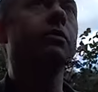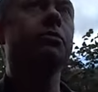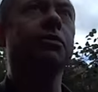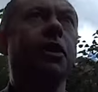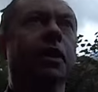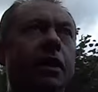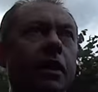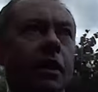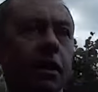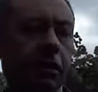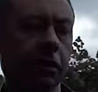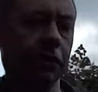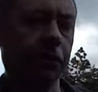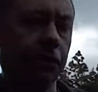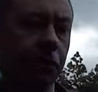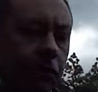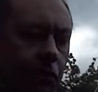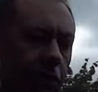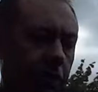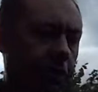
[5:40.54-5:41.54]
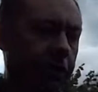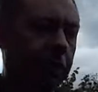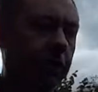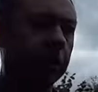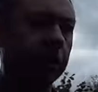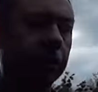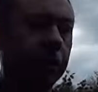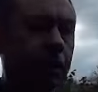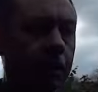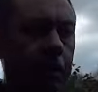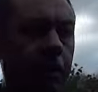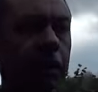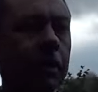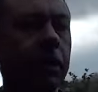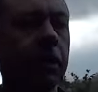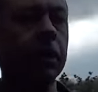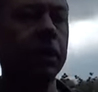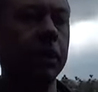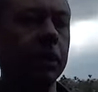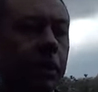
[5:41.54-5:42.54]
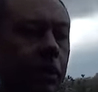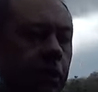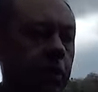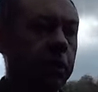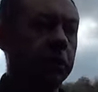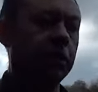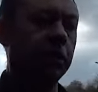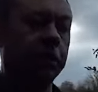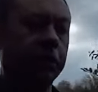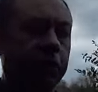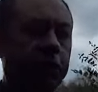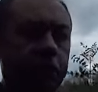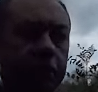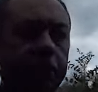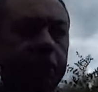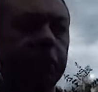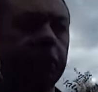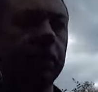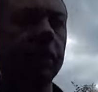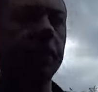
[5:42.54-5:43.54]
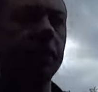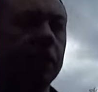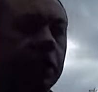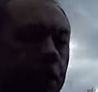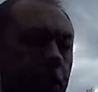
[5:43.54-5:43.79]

checking out this forest just to see